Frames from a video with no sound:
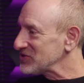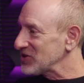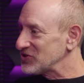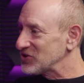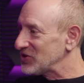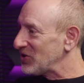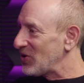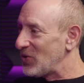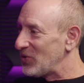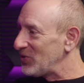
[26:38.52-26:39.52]
has such a
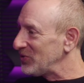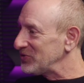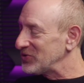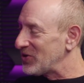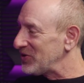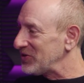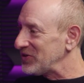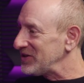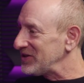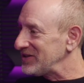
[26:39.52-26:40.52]
hold
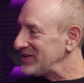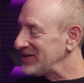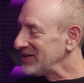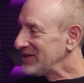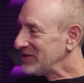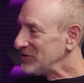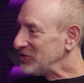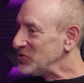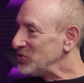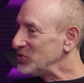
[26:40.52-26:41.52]
on the
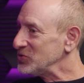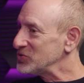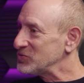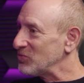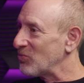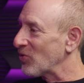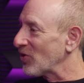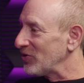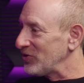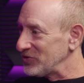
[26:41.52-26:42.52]
news
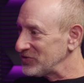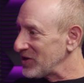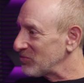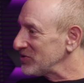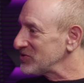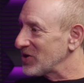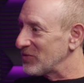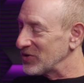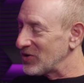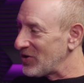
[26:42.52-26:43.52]
world and what's
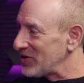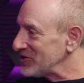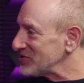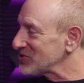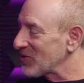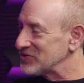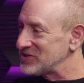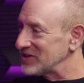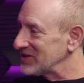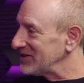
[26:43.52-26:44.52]
going on and it's so
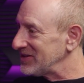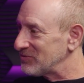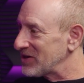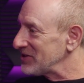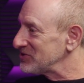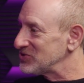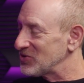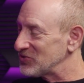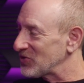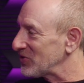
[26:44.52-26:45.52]
articulate when i listen
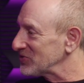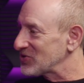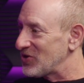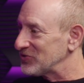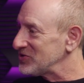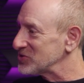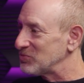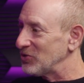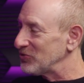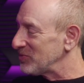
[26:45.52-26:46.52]
to his yeah. earnings calls he
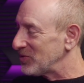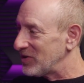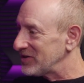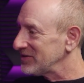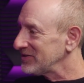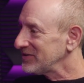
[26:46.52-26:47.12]
just blows me away